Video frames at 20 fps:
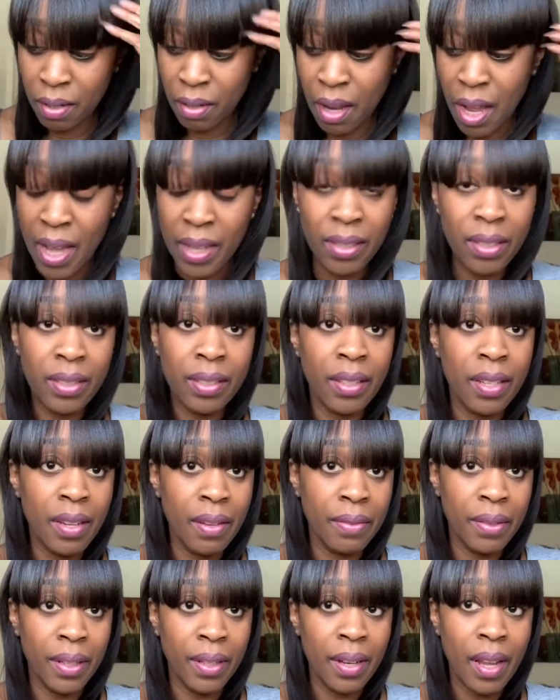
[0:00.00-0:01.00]
I just love
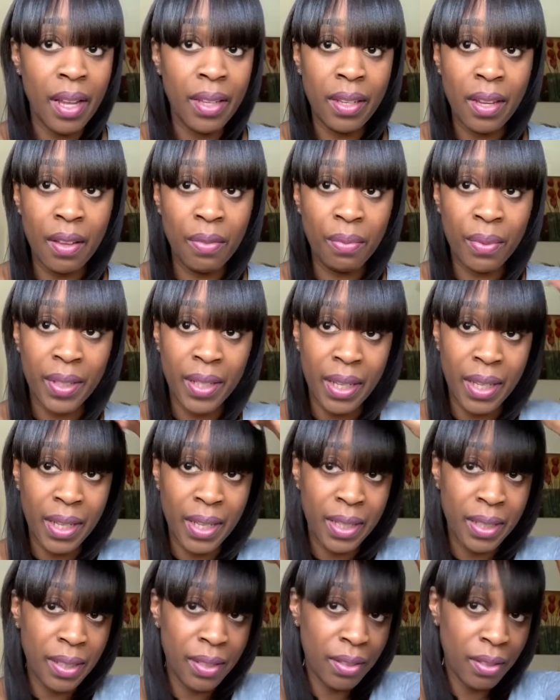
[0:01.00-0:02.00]
it. I love when the
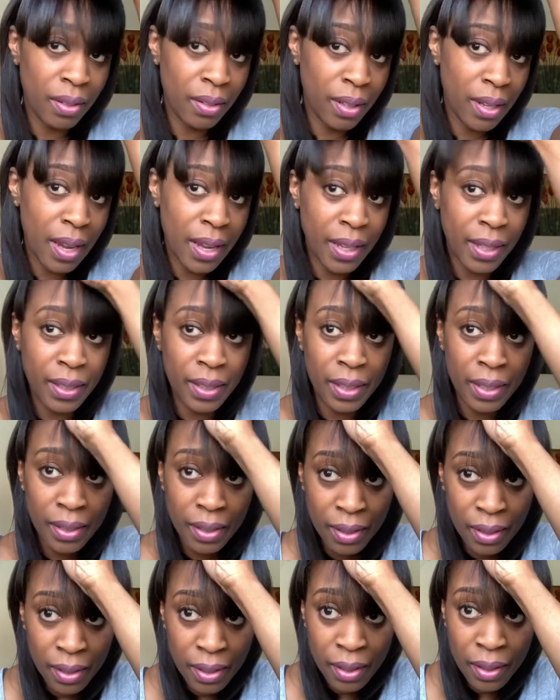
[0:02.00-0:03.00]
ends are like,
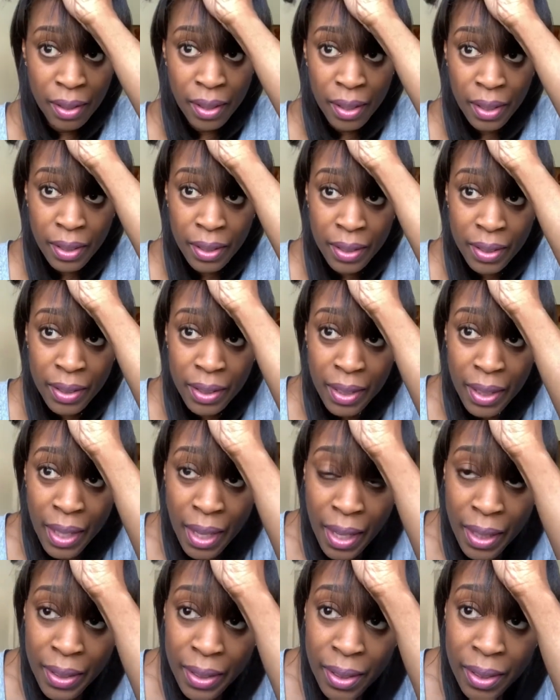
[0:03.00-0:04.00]
you see
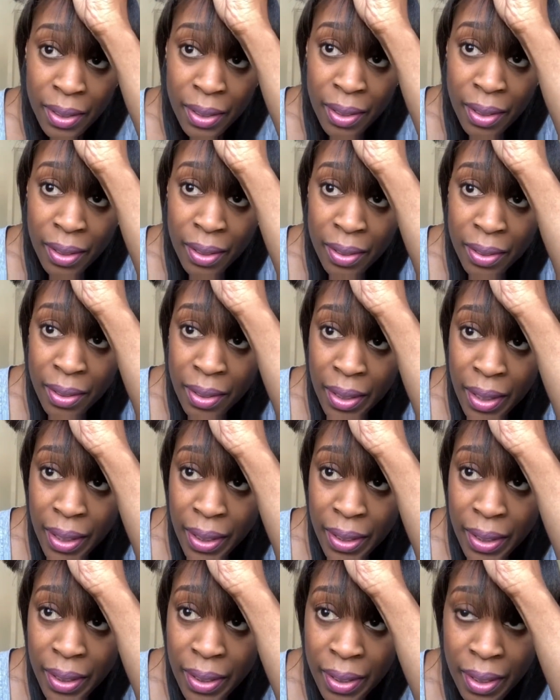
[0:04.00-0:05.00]
that? It's thick,
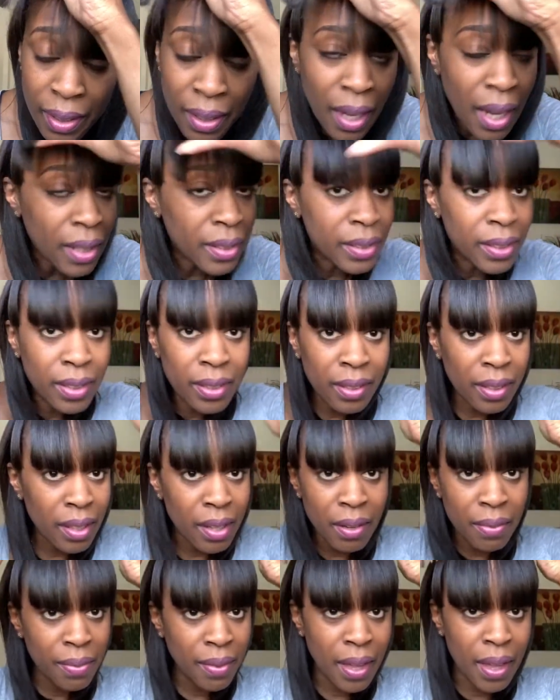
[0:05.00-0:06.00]
and I just
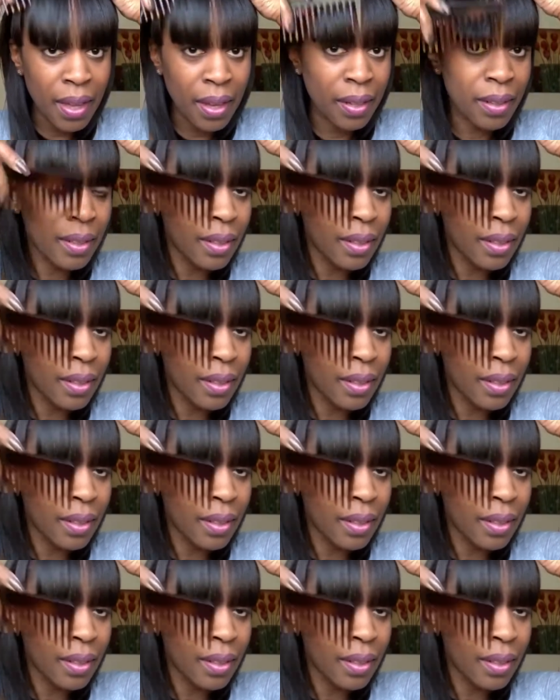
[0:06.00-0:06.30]
love that.